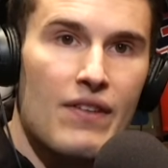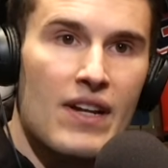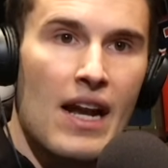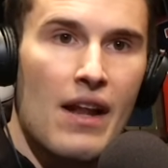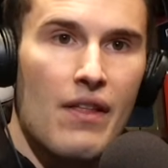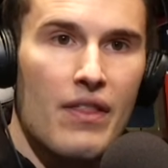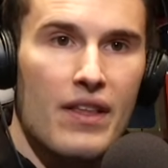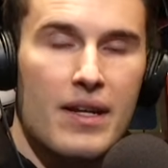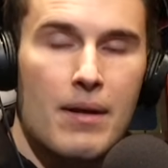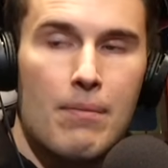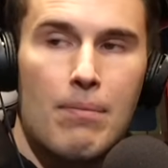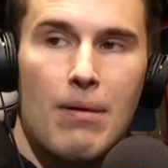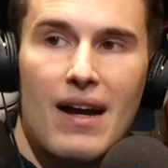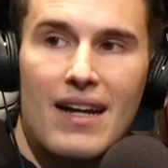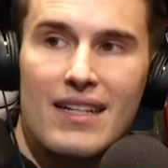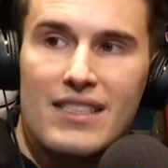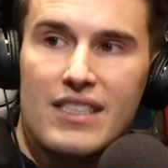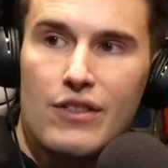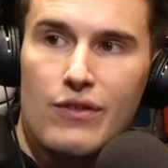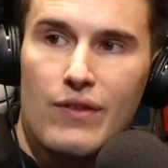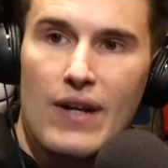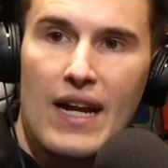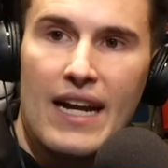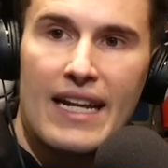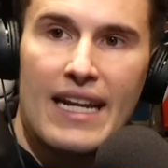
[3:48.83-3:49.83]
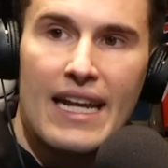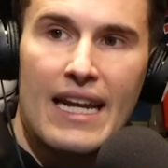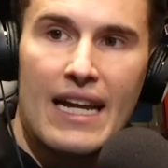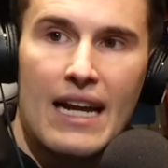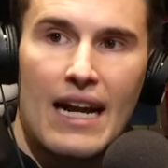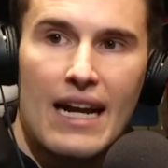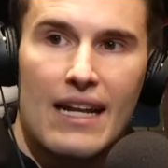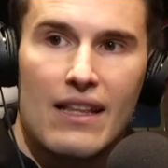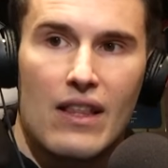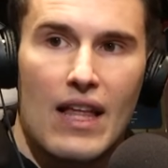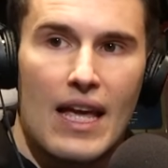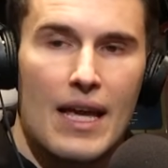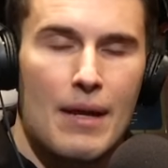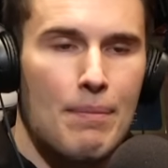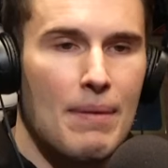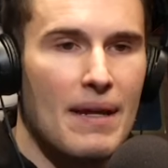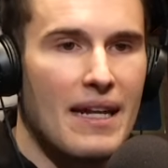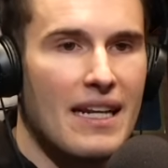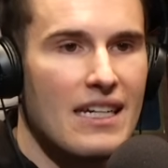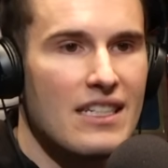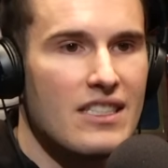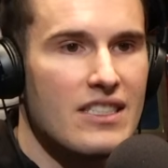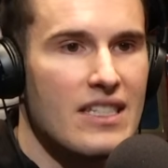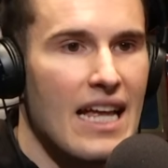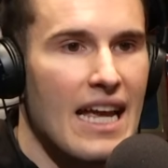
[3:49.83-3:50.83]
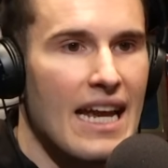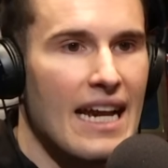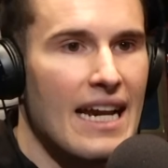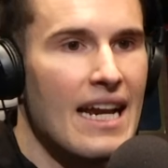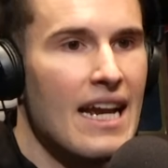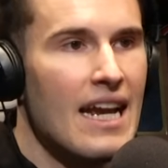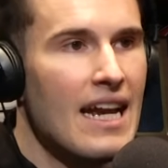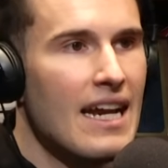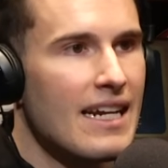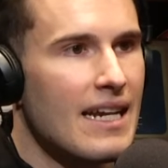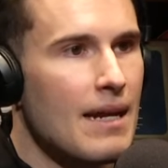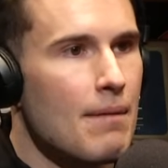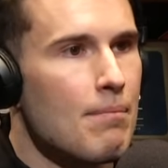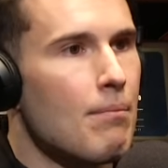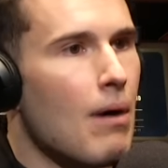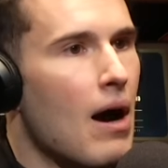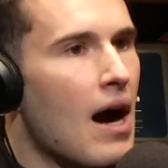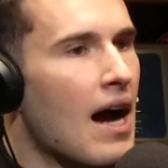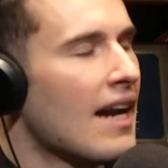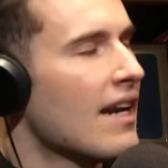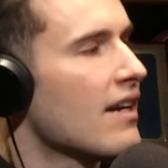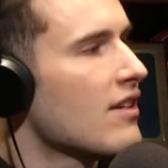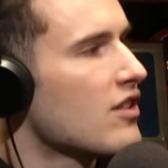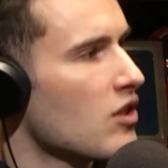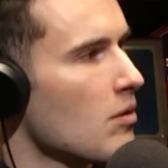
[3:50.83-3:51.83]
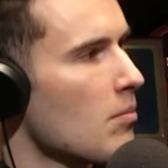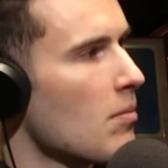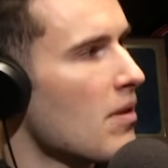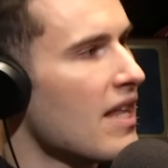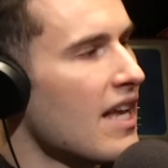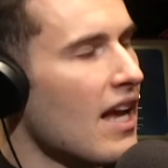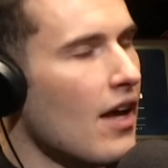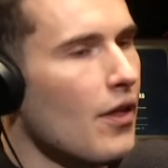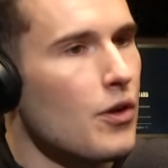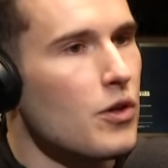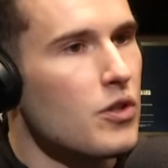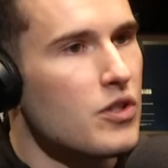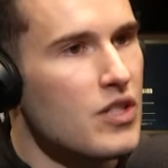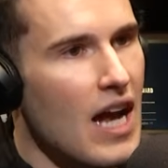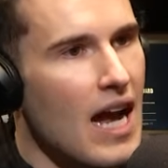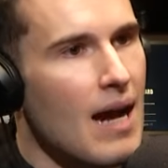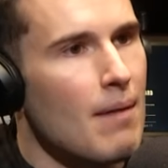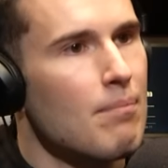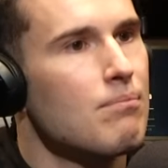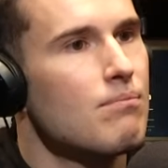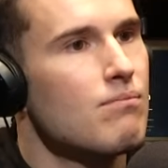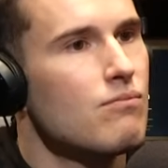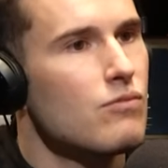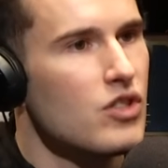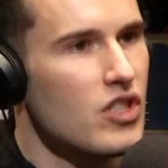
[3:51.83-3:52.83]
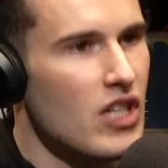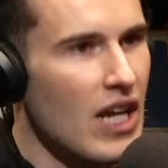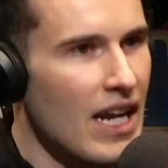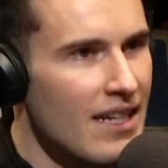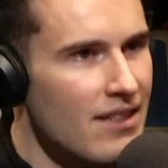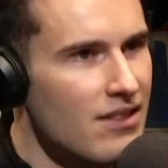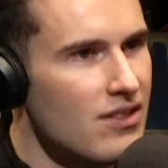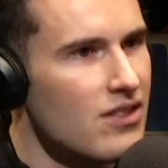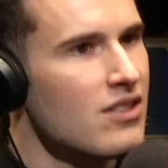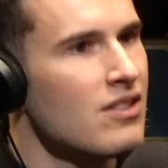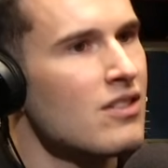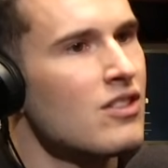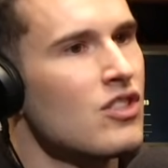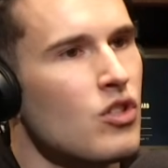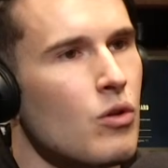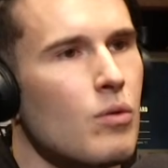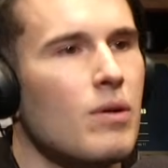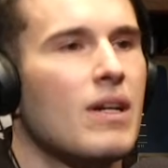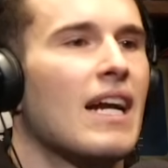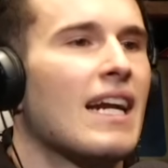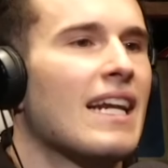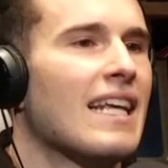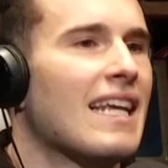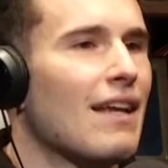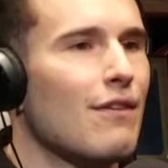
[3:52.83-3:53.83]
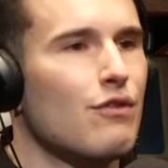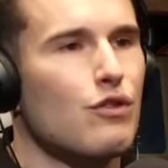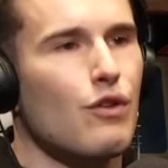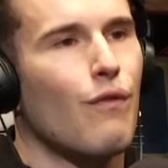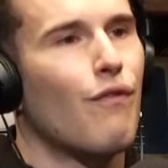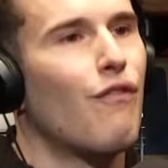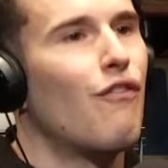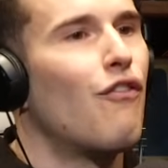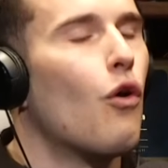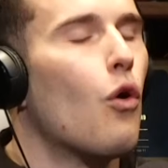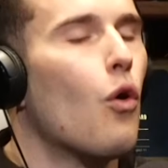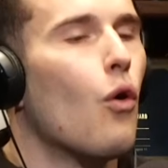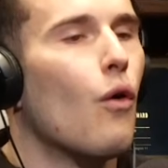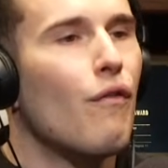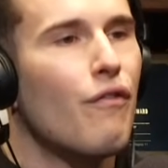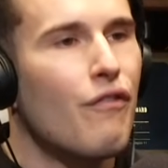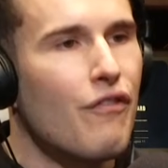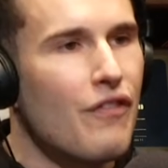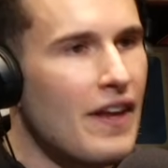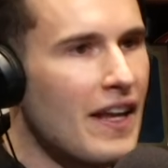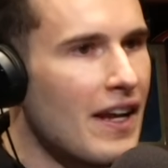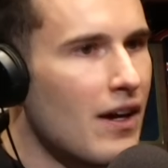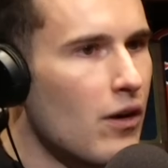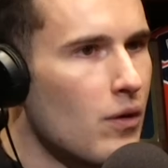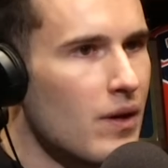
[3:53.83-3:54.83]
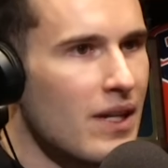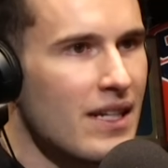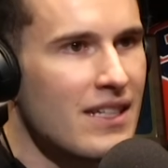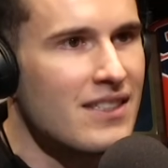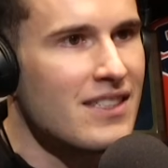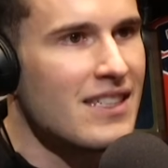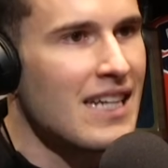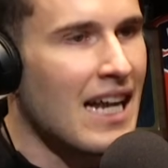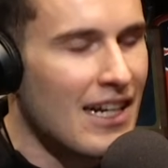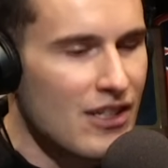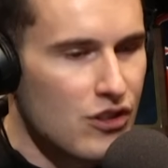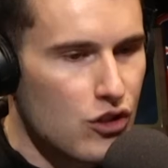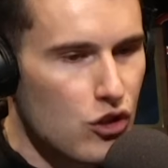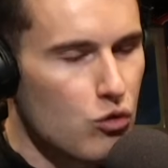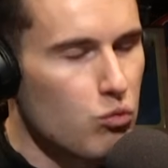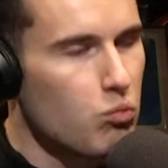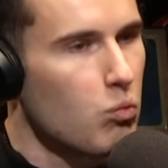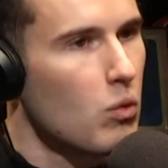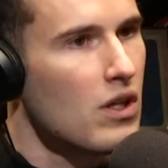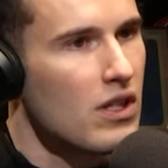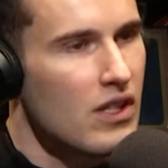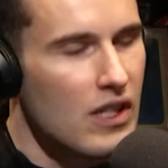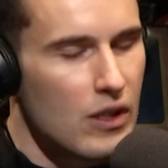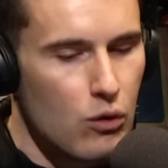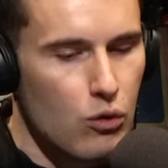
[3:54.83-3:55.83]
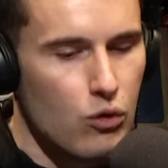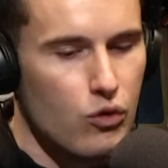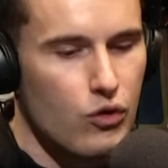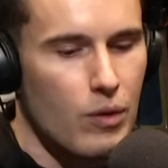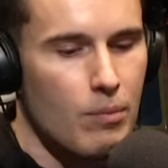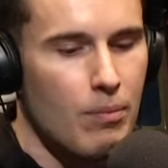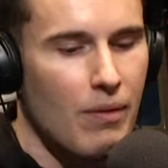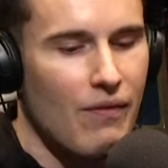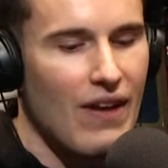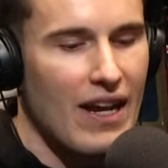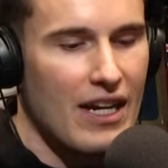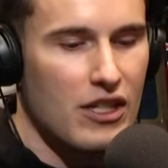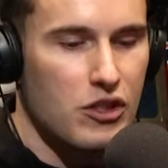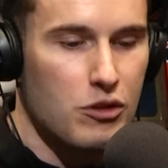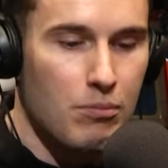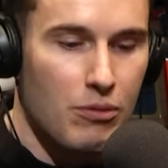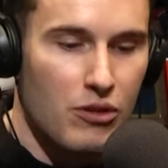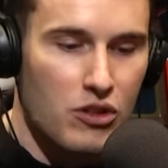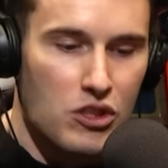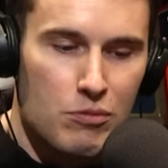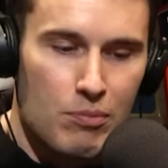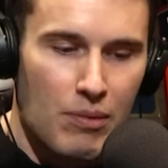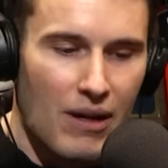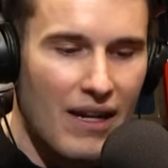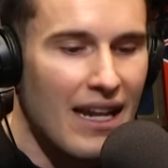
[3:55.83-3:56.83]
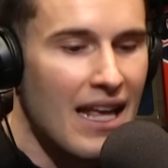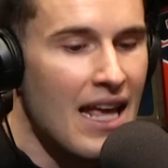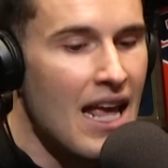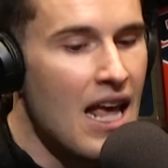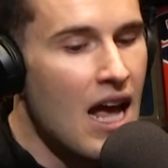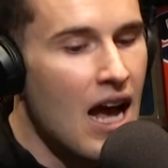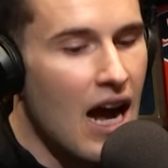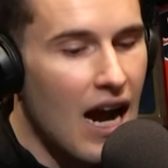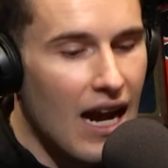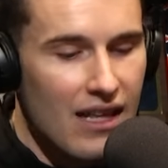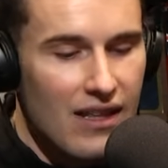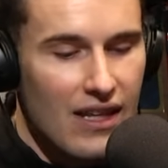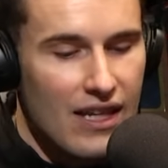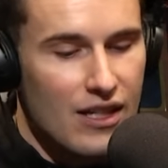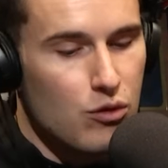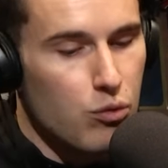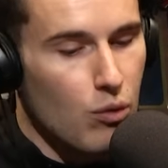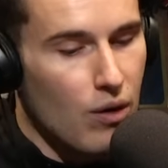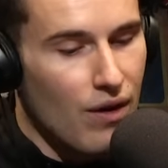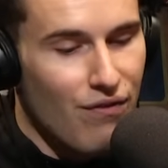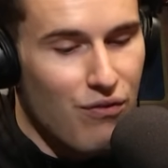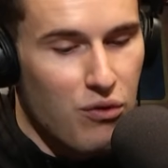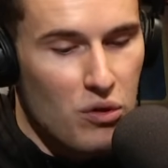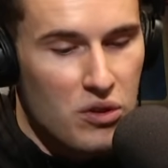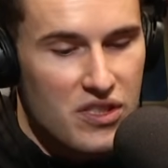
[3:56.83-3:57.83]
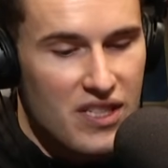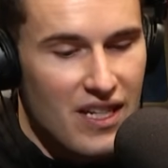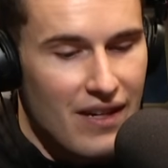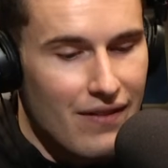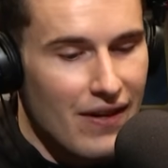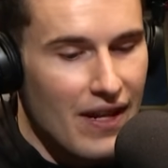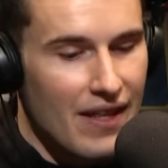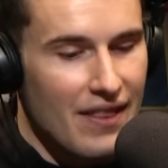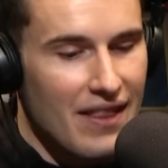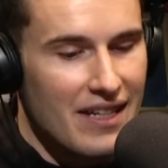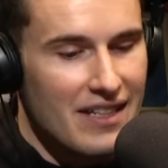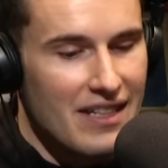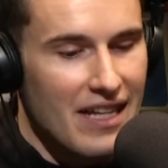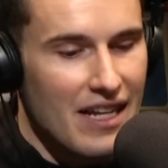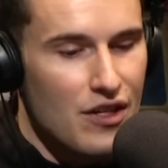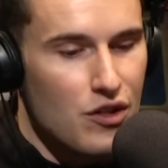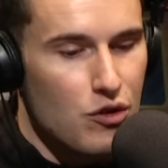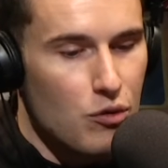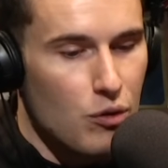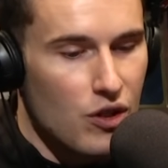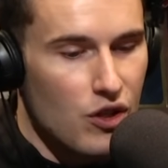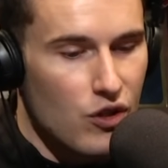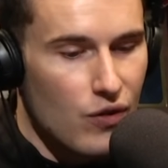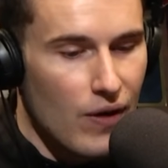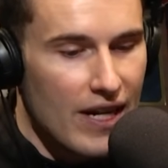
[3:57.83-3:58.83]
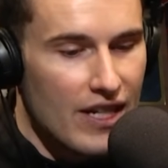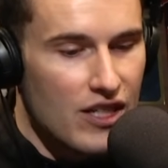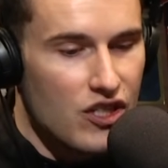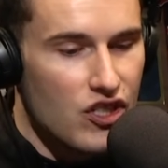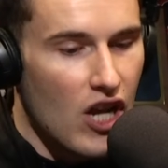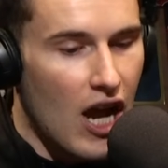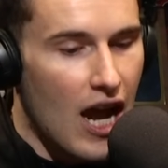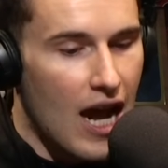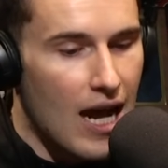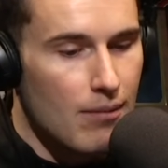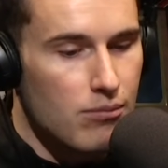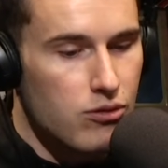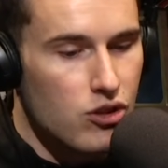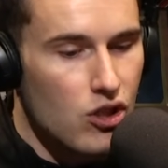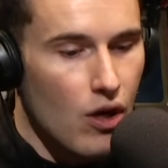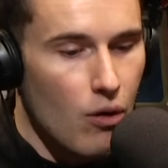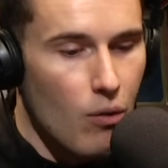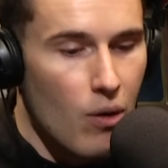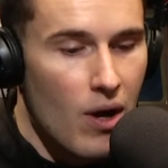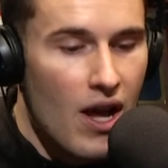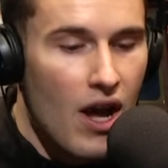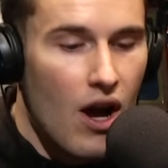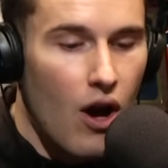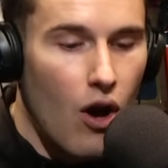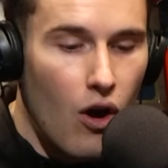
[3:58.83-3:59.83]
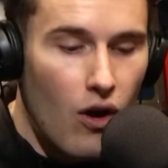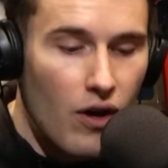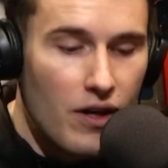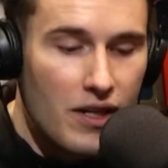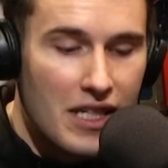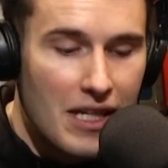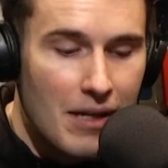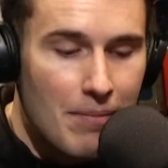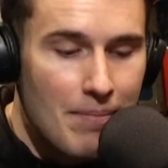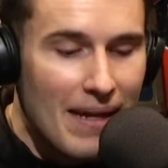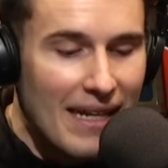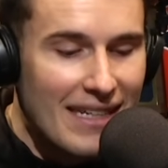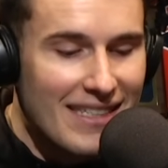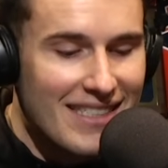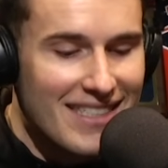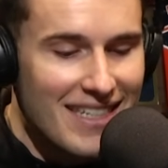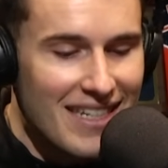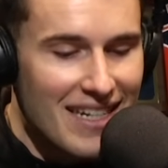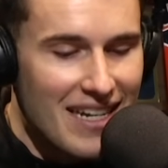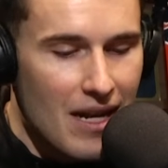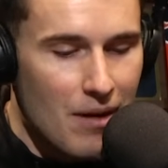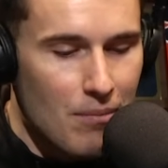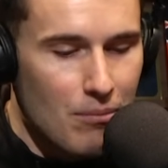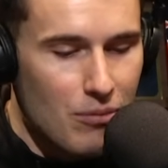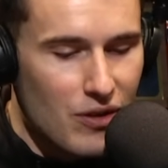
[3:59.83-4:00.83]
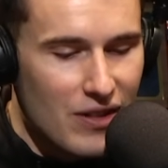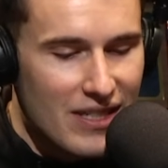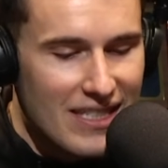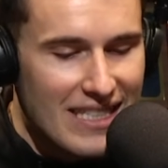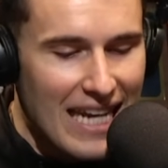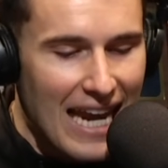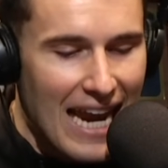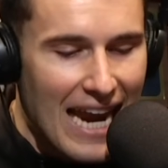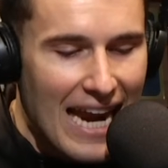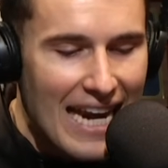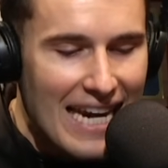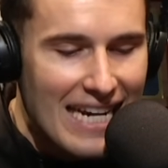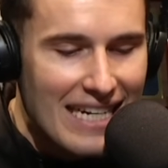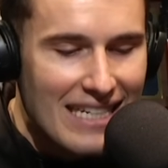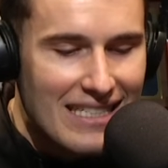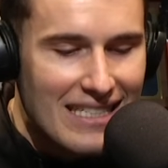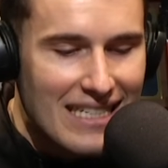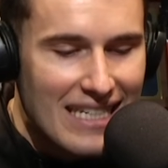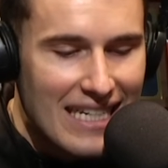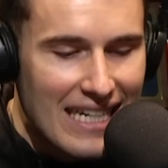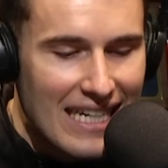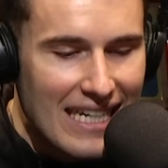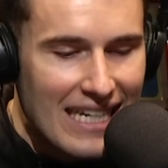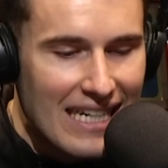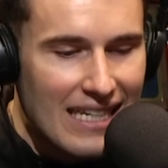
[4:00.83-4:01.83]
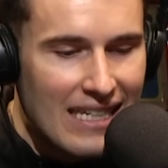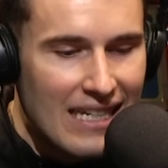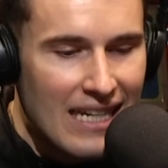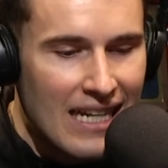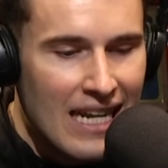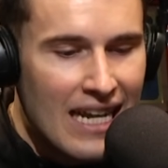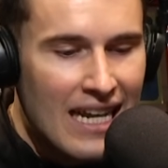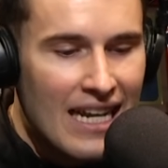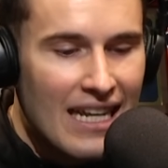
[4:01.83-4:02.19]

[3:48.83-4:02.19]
Now, the composite ranking I like because they combine some of the other top sites, so it kind of gives a full feel, and it's not just one little group of experts, but I like 24/7. I think they do a great job. So hard commits, the number is 18.